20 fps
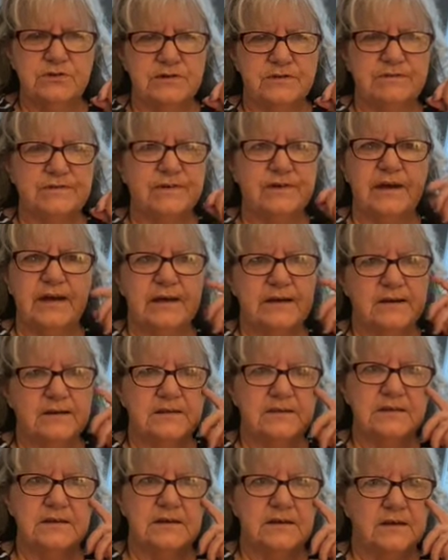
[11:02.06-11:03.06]
are very
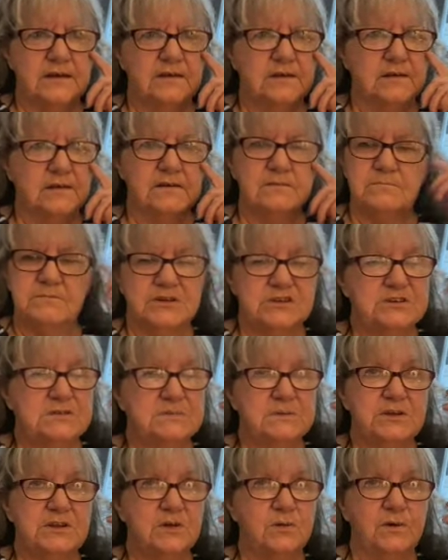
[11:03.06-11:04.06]
healthy. Must have
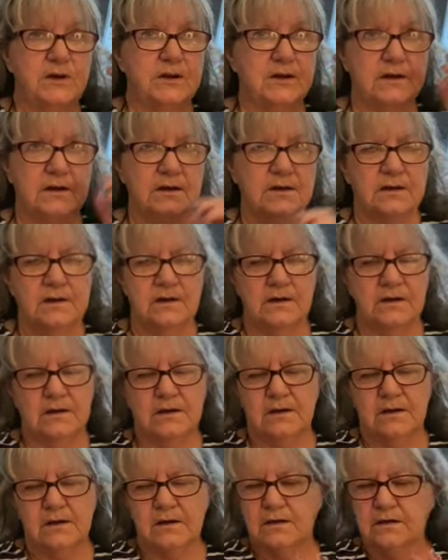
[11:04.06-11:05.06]
been the way I
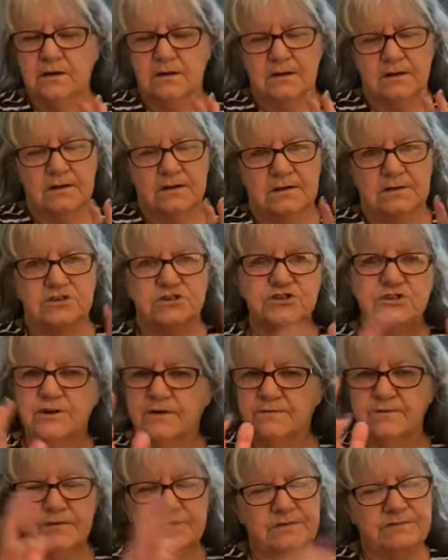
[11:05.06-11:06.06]

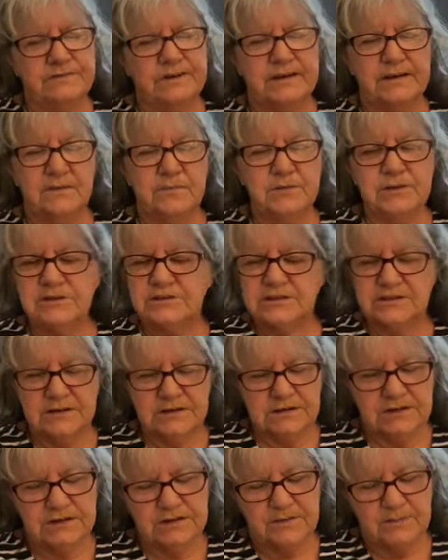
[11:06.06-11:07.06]
shoved vitamins
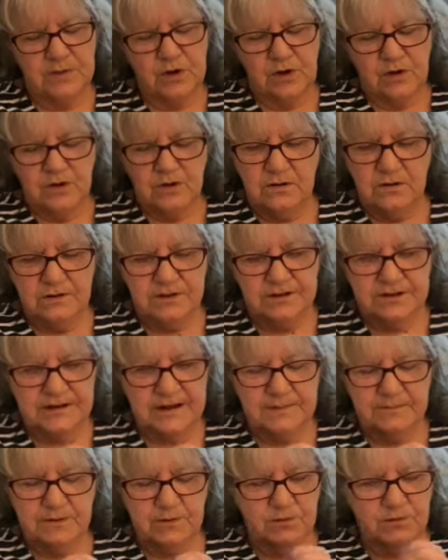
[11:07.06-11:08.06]
into them all the
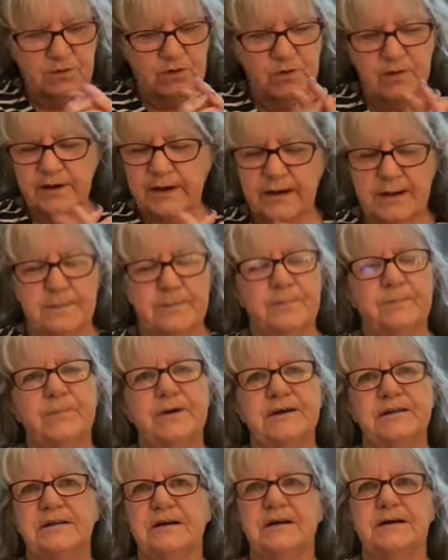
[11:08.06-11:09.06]
time they were growing up,
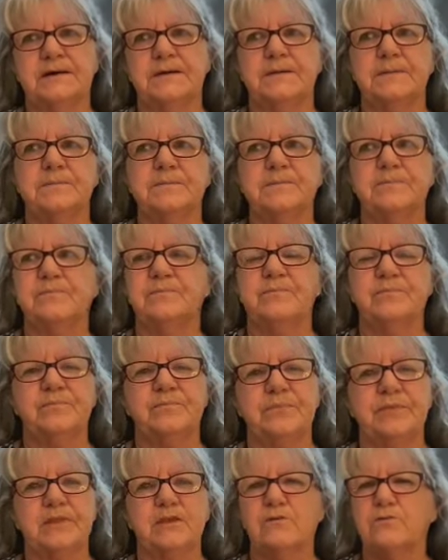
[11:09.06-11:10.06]
but um,
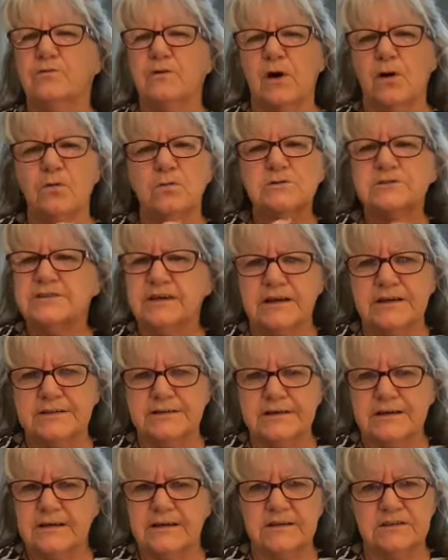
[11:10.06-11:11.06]
they were always
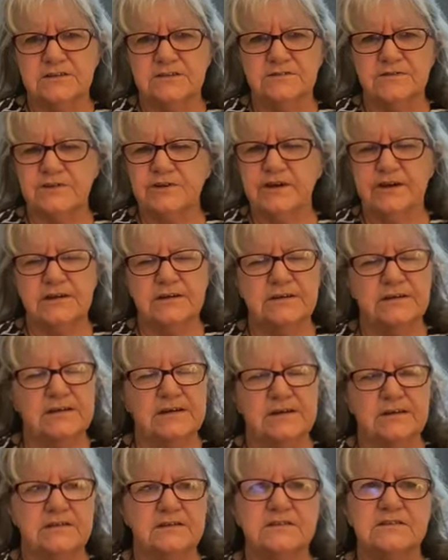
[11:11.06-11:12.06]
healthy kids, very healthy
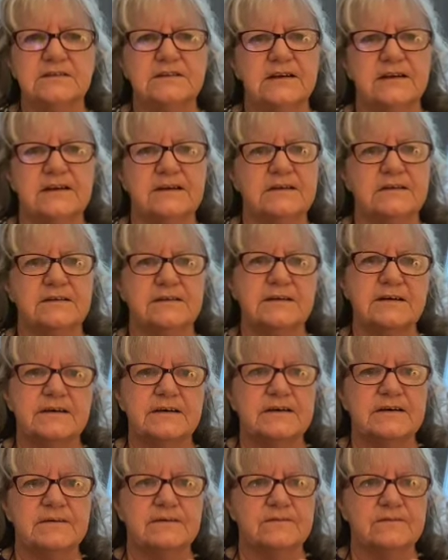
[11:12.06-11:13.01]
kids, and uh,